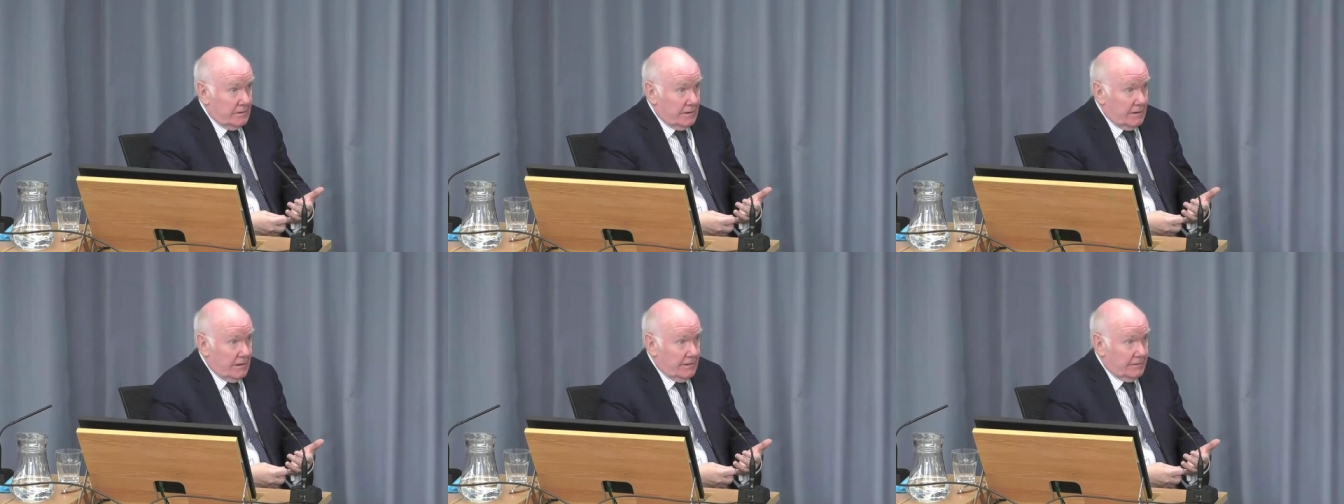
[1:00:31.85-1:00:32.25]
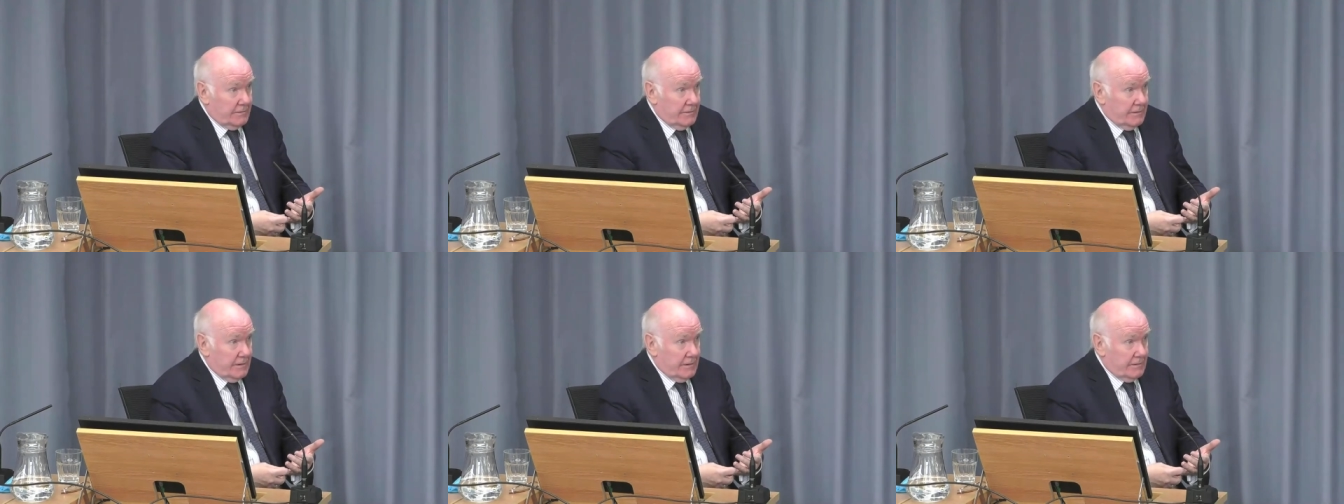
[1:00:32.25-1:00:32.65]
uh,
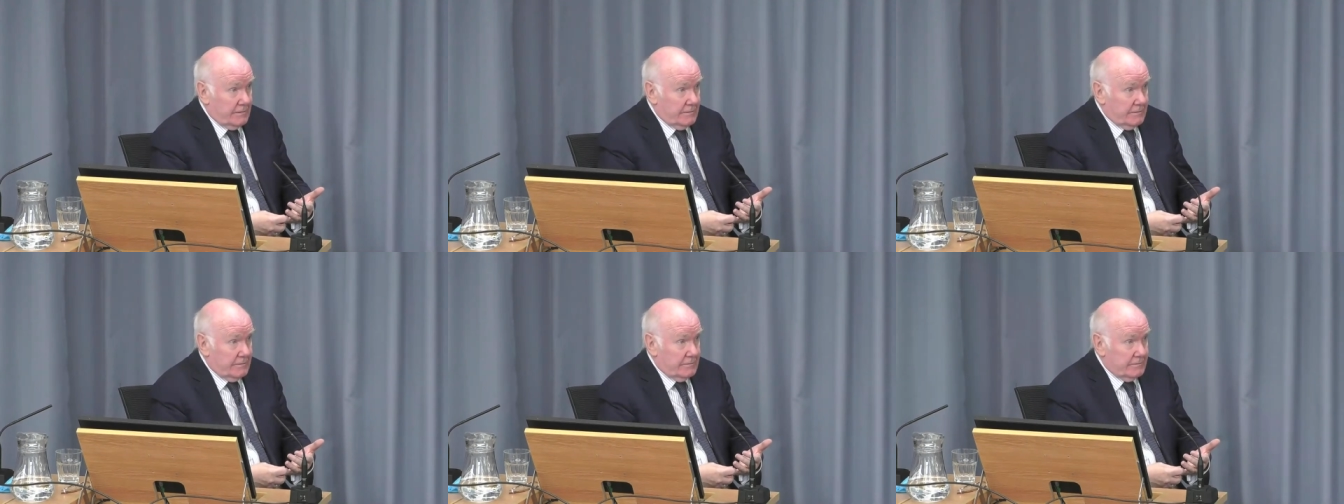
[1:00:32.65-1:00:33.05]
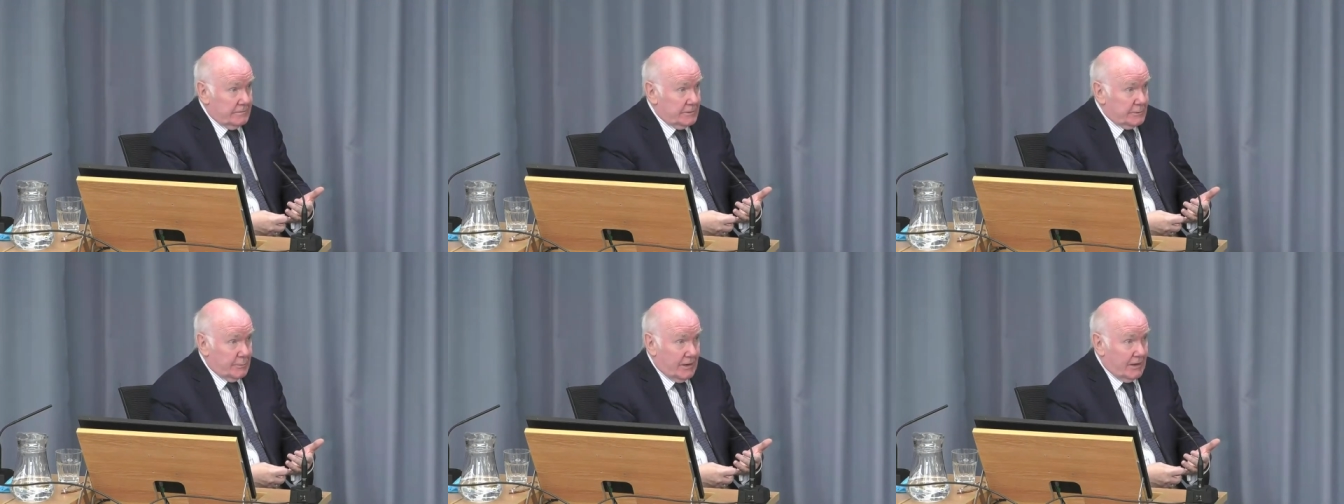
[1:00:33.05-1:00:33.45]
in, in
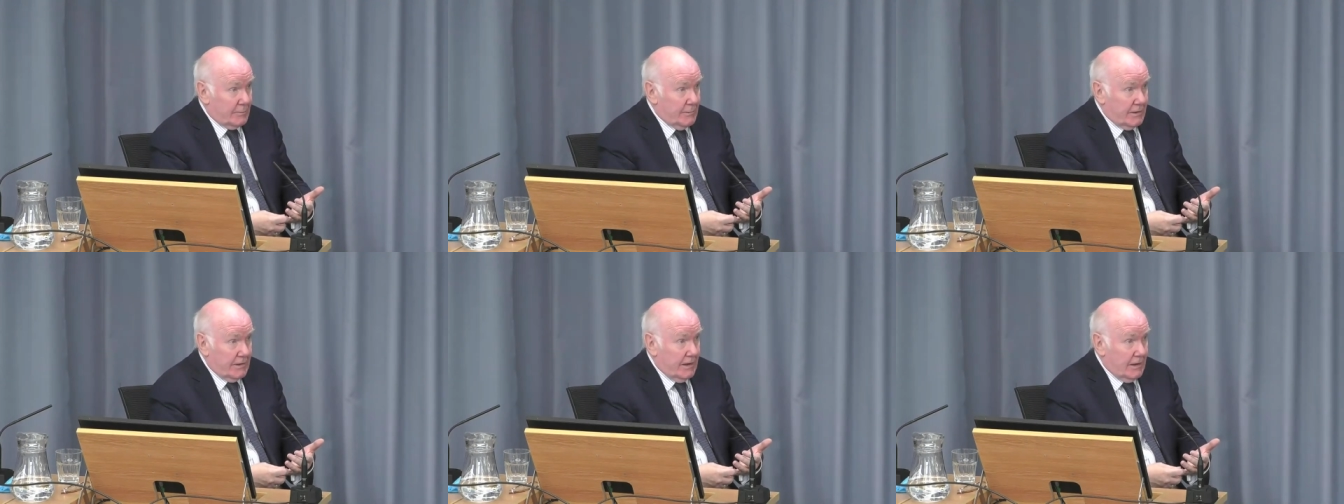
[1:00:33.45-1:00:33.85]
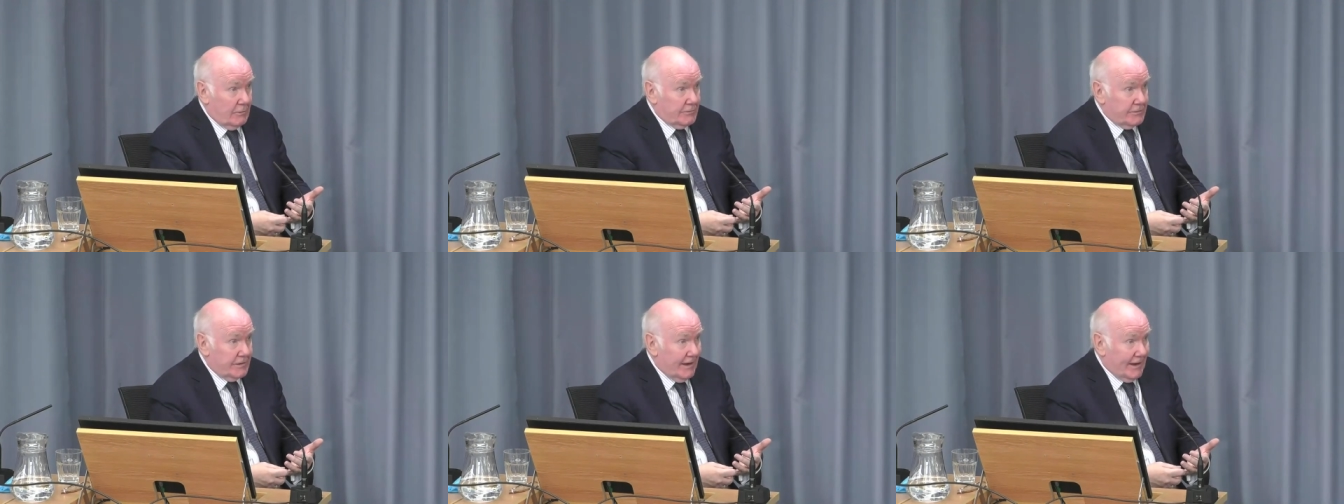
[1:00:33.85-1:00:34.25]
the Department of
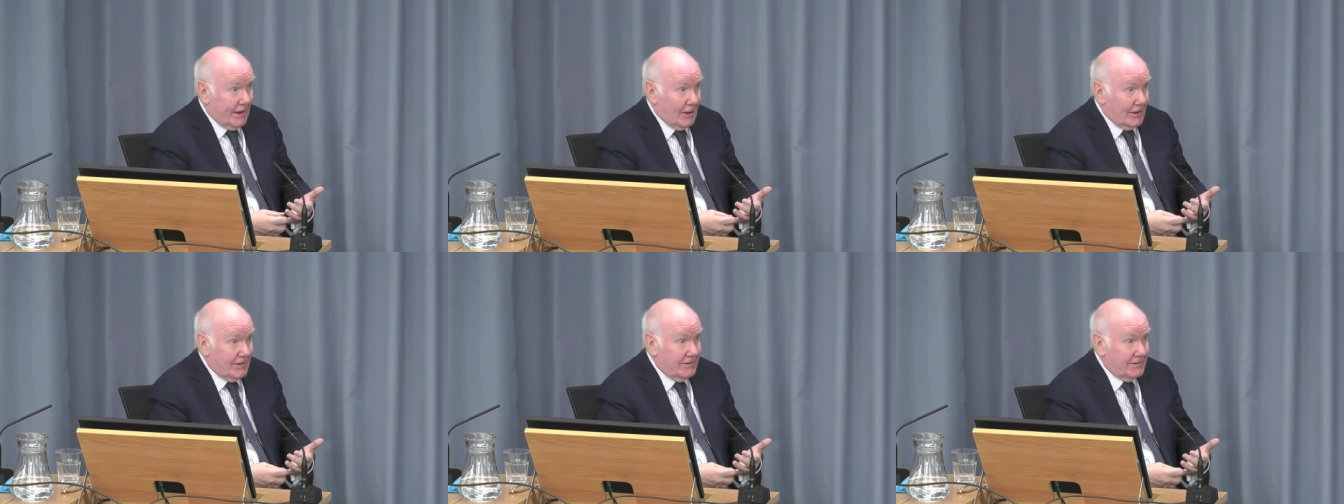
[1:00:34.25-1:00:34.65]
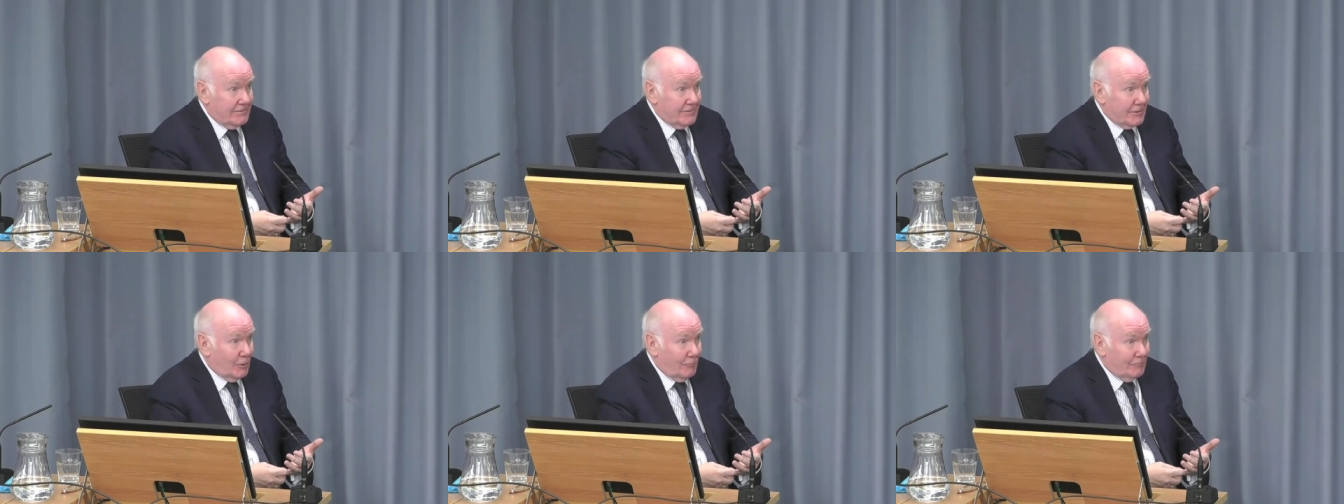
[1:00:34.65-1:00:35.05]
Health in
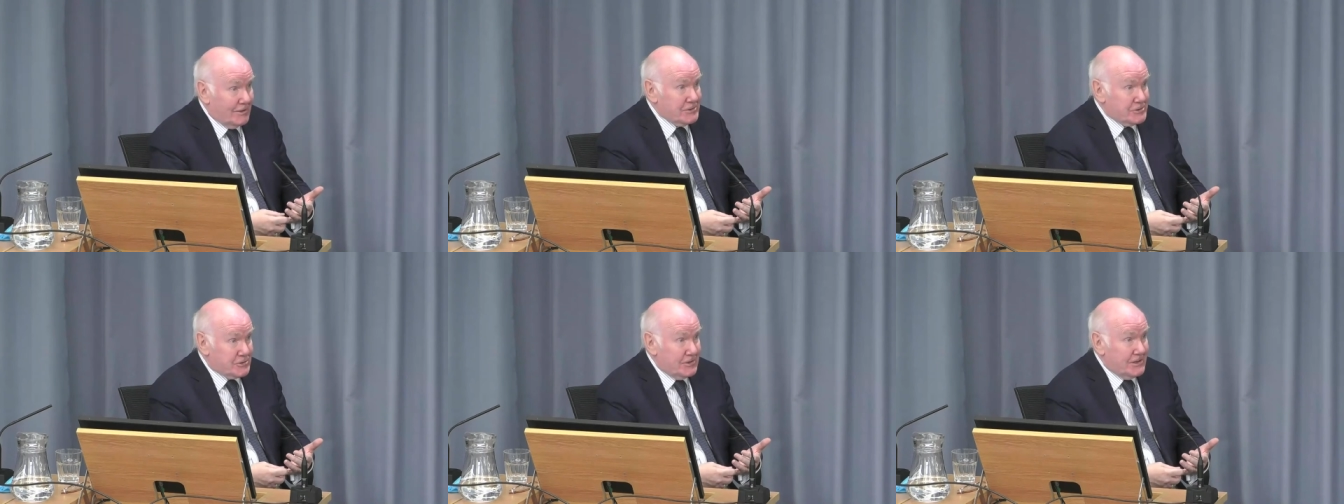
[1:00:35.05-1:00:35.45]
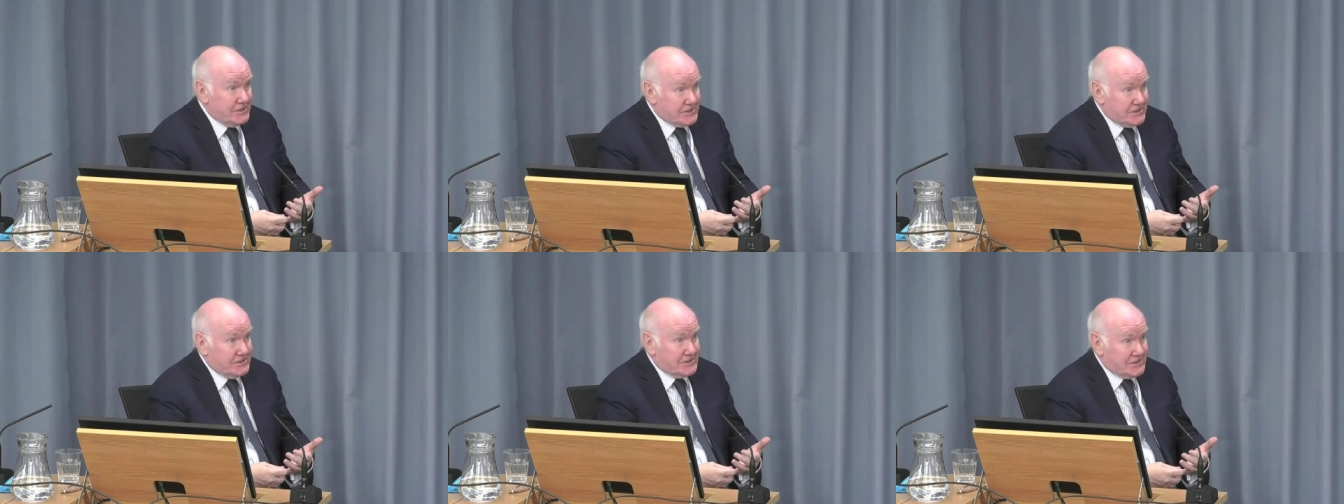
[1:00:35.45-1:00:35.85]
England for obvious
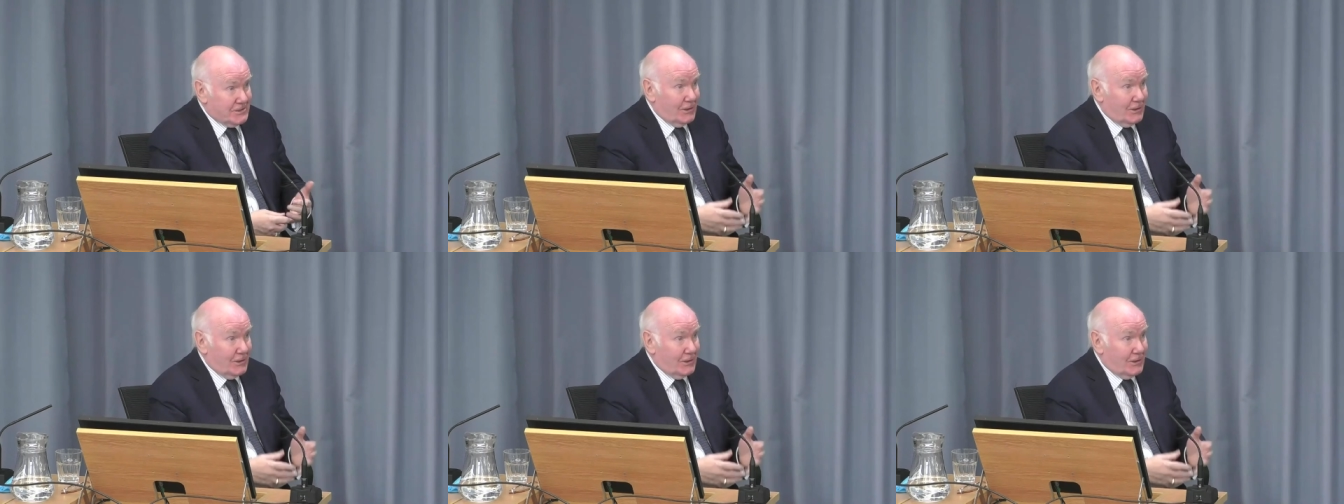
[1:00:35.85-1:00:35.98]
reasons.